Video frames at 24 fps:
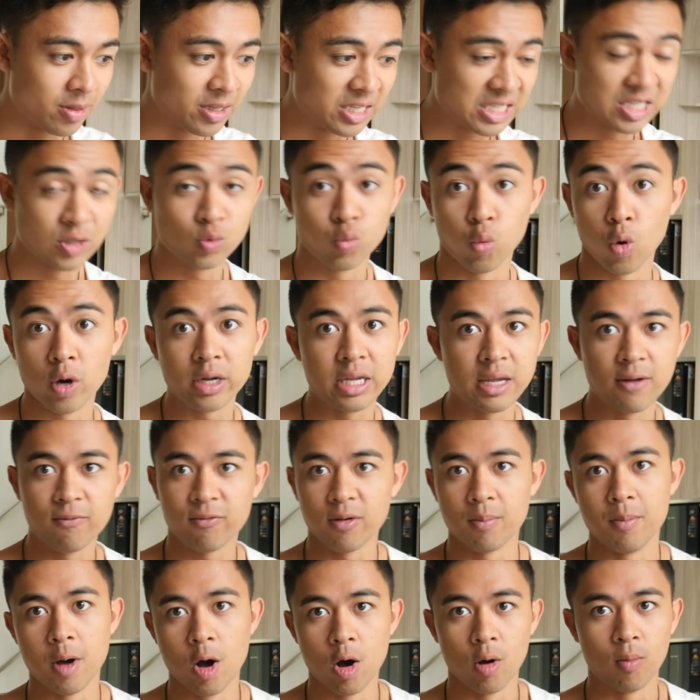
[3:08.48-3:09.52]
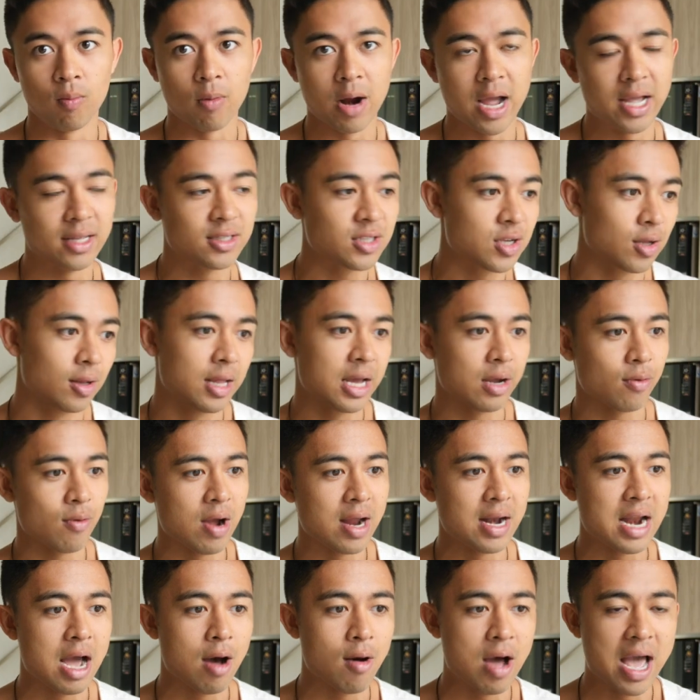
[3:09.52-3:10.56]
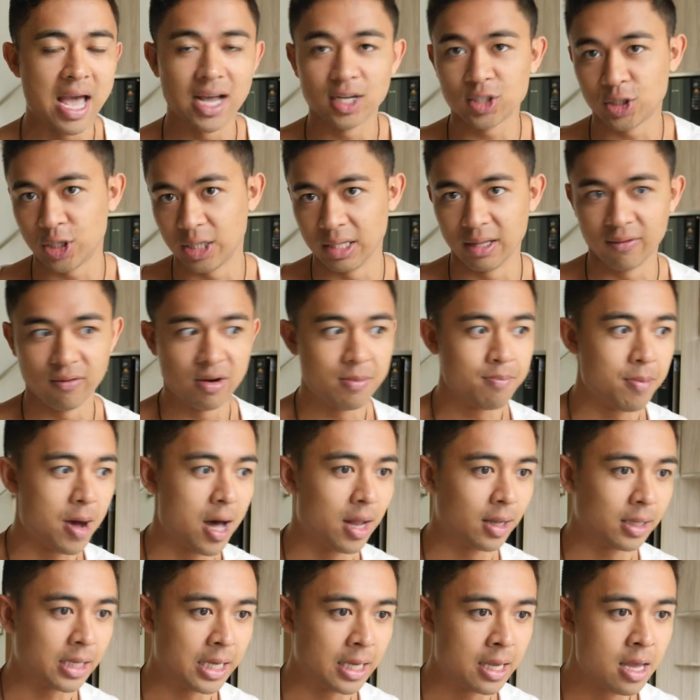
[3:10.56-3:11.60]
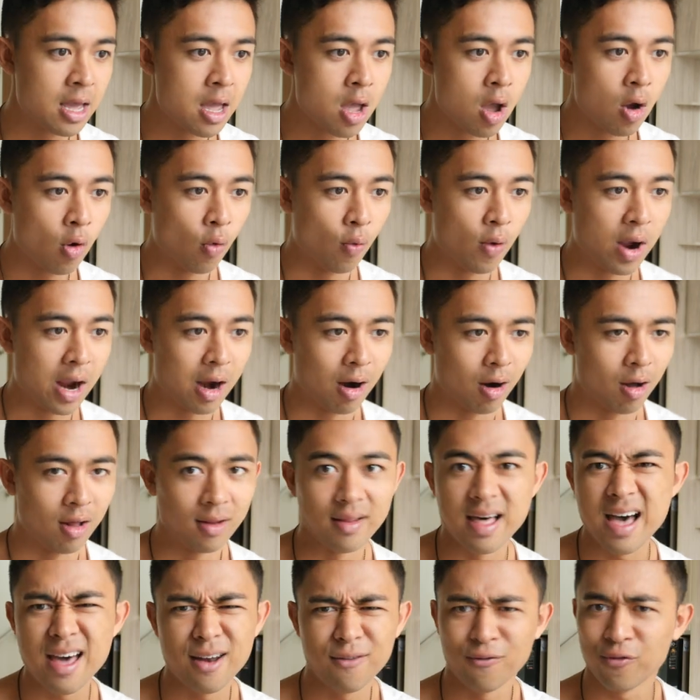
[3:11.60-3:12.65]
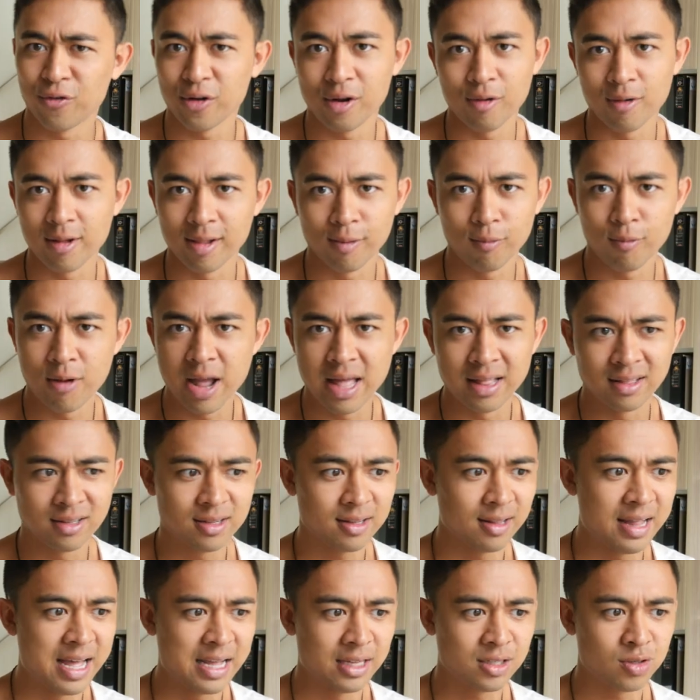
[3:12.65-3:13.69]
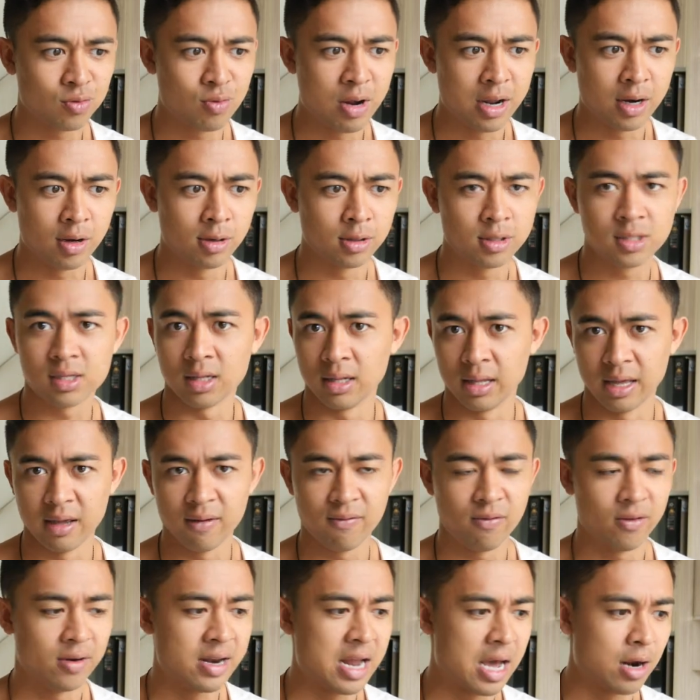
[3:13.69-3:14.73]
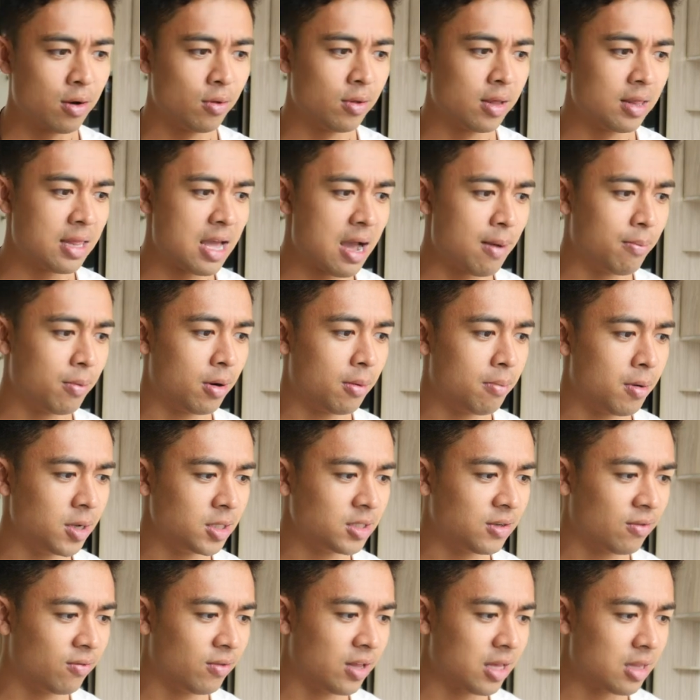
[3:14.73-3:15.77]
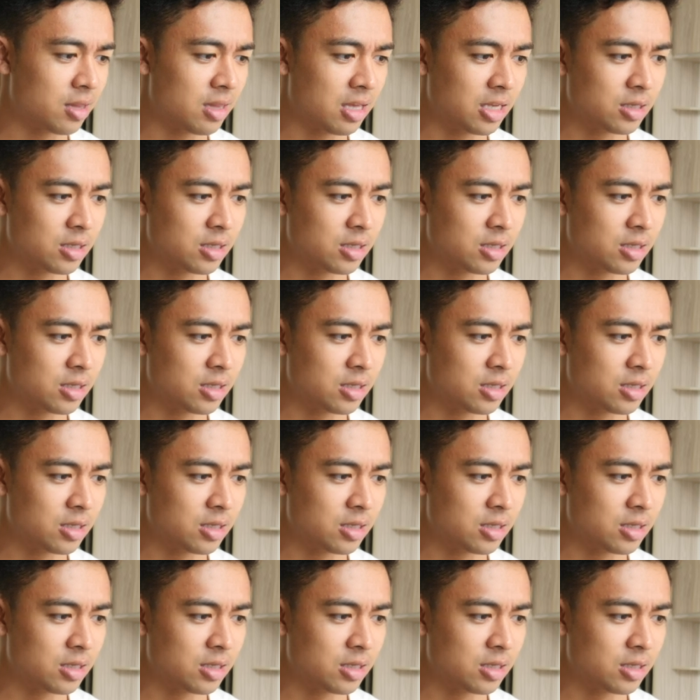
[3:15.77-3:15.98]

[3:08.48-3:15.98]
this is working from home, right? So like right now I actually live in Bali, where a lot of freelance writers live. Not only that, but a bunch of like